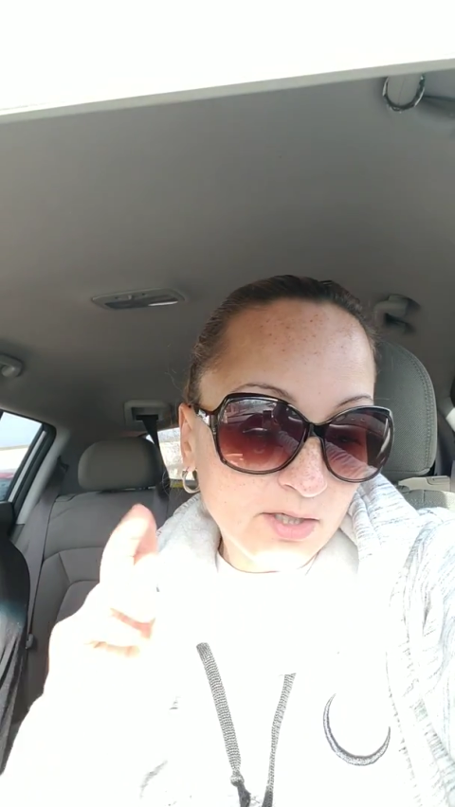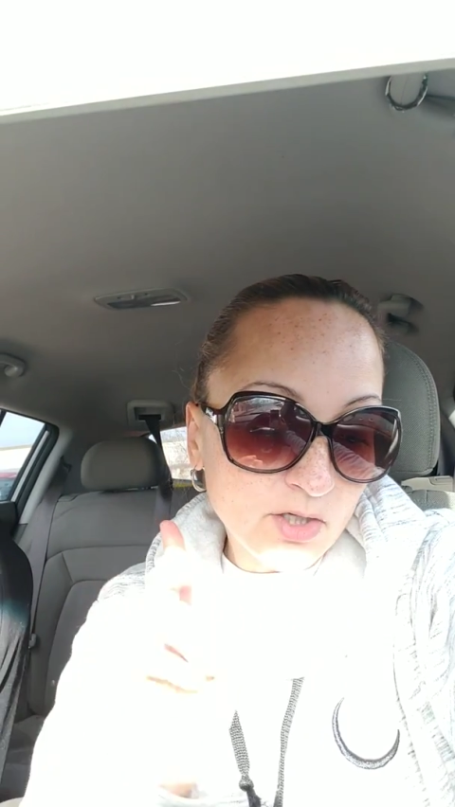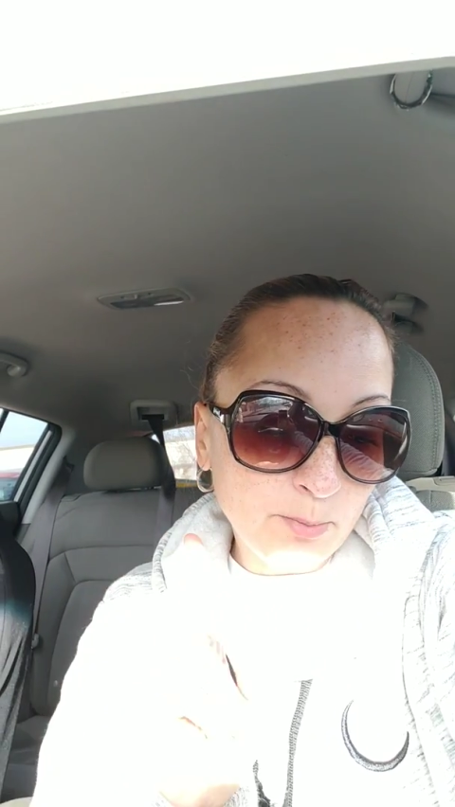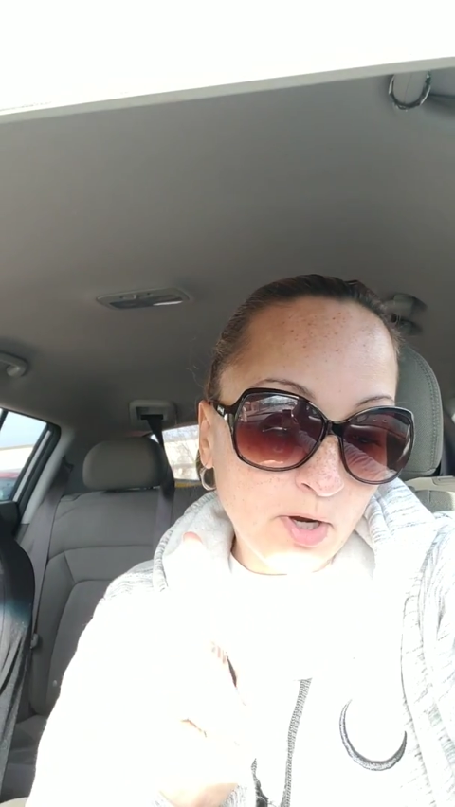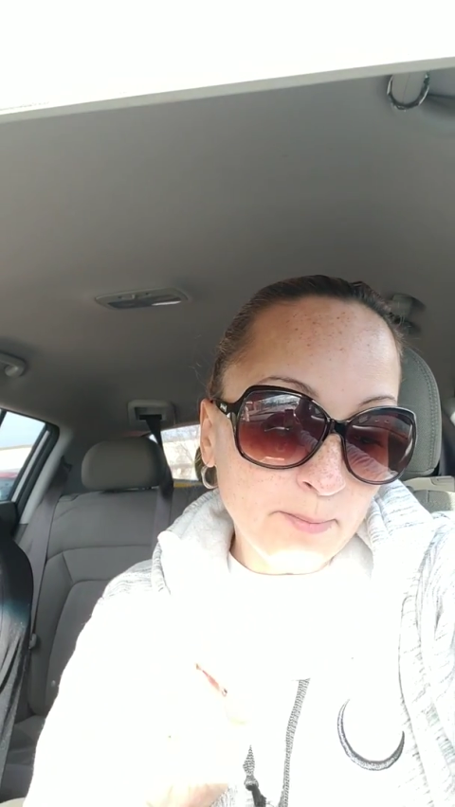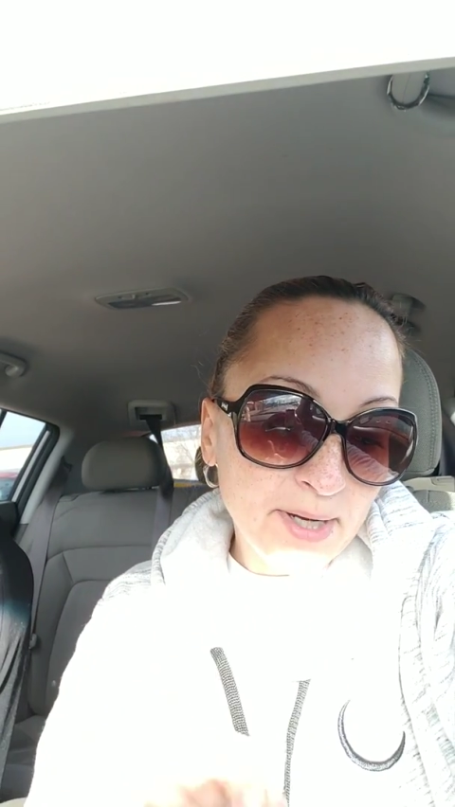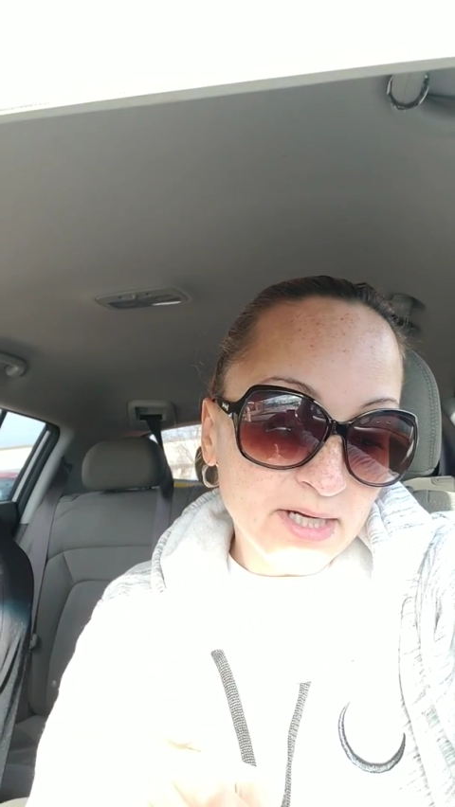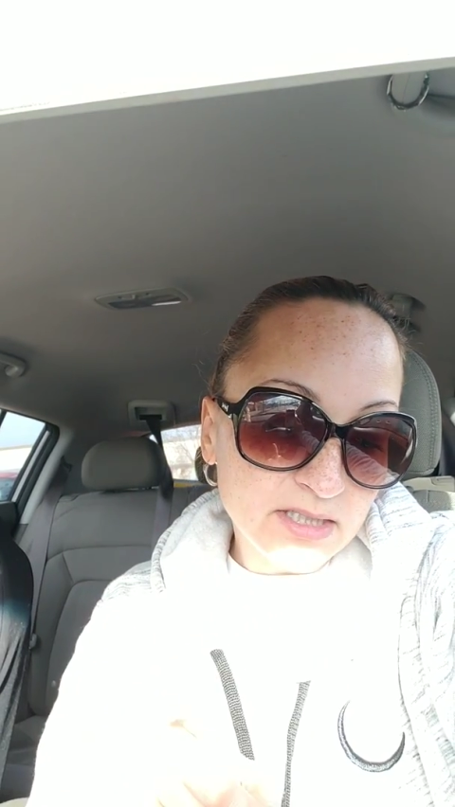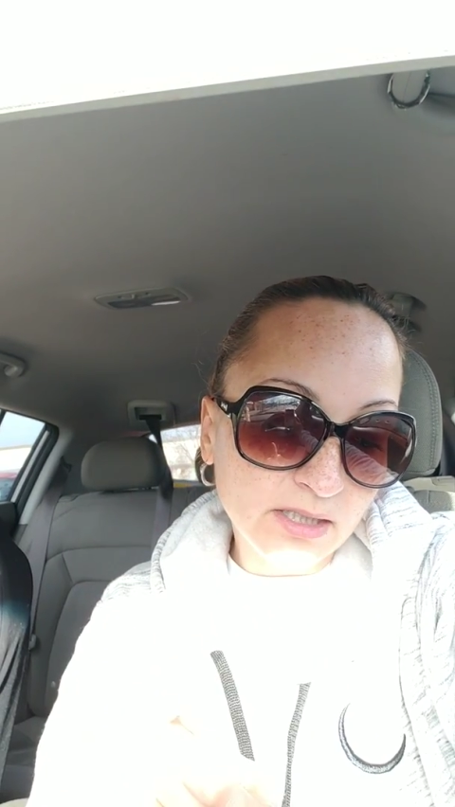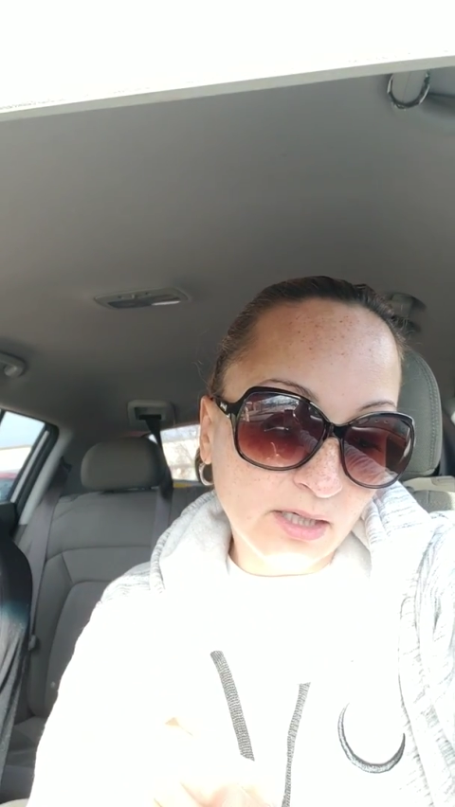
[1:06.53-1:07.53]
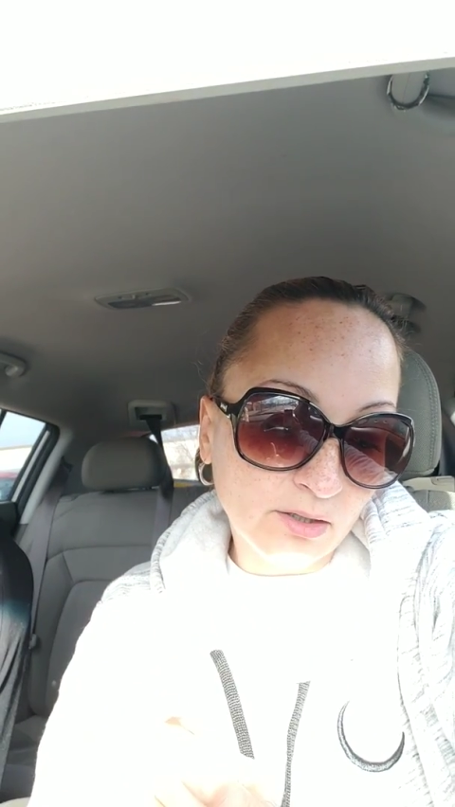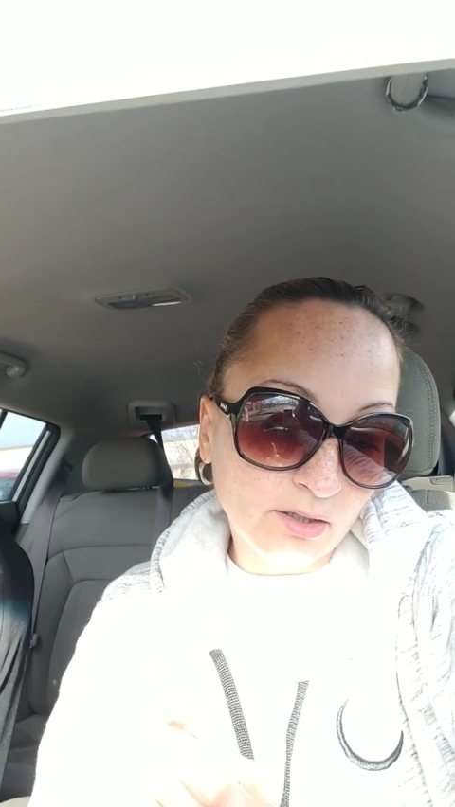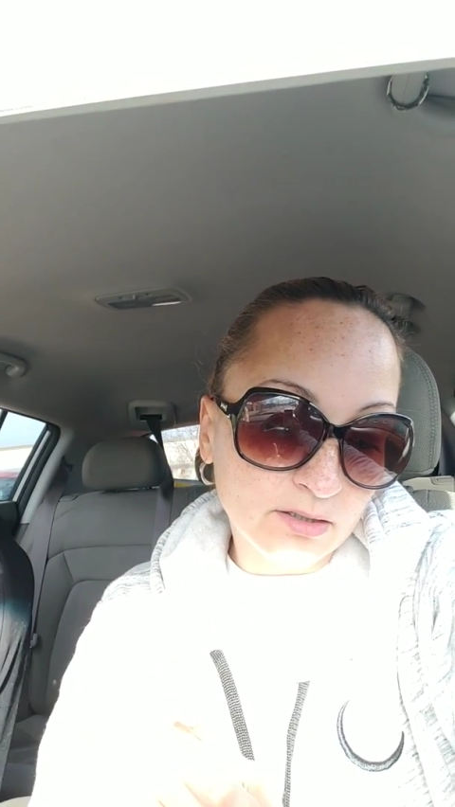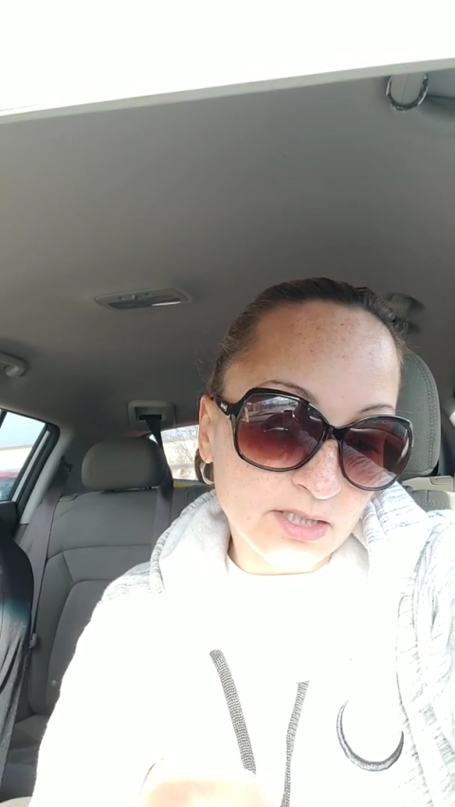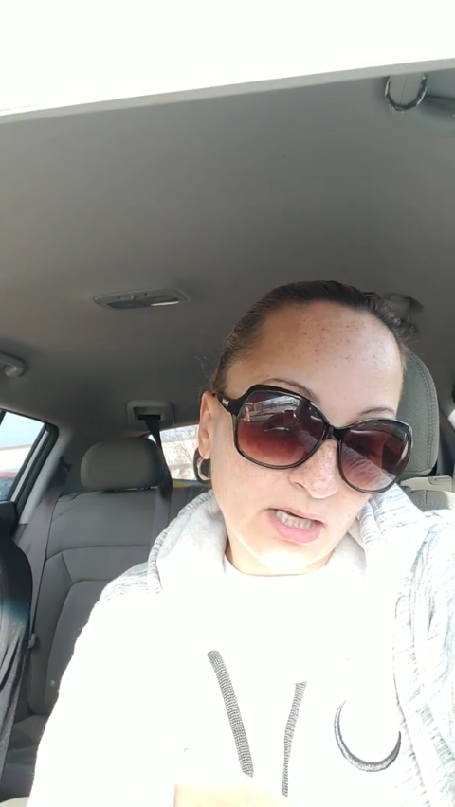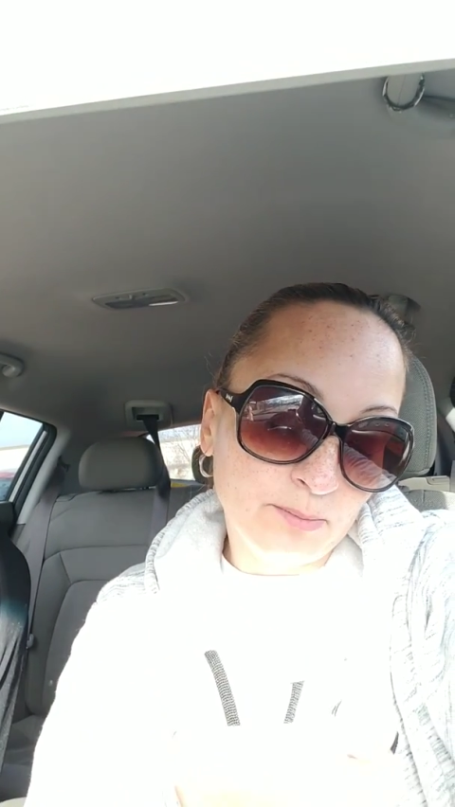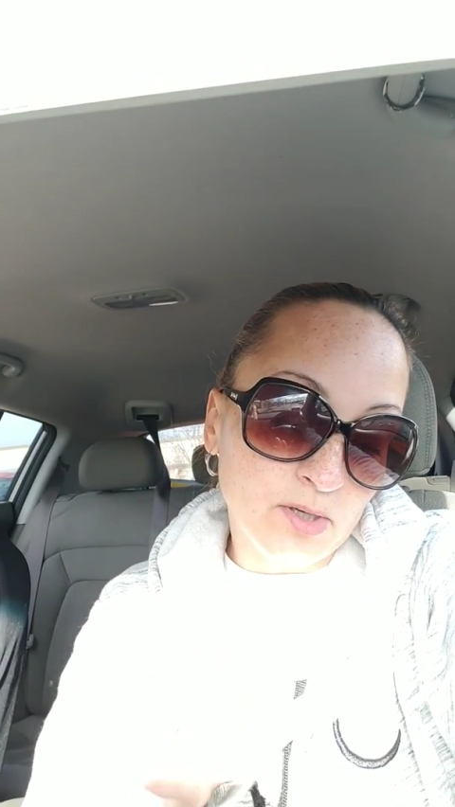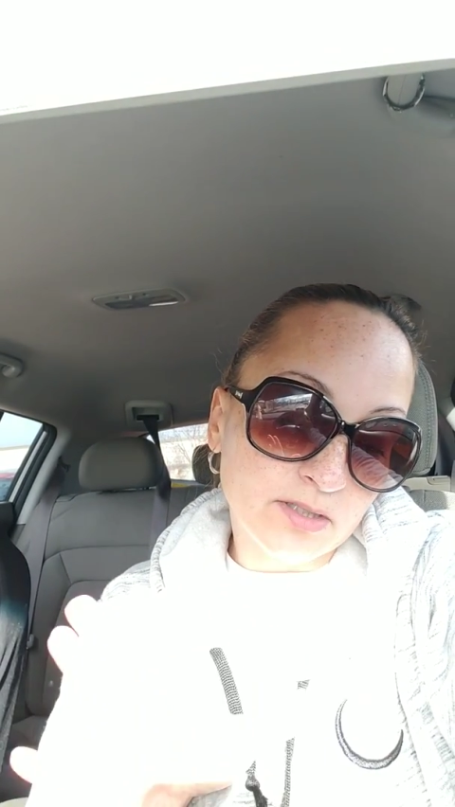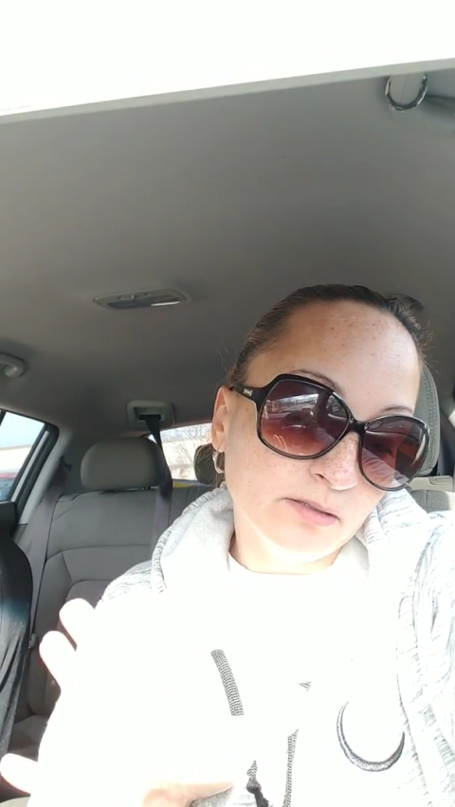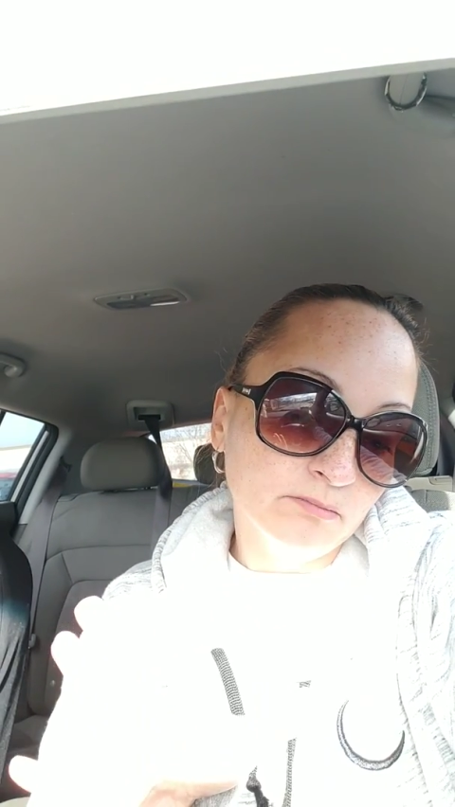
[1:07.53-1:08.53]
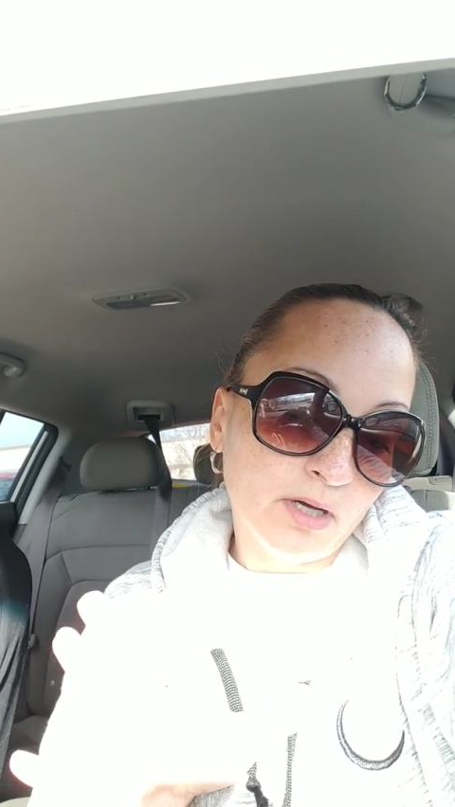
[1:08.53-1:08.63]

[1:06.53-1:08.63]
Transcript: brought a pair of sneakers and I brought some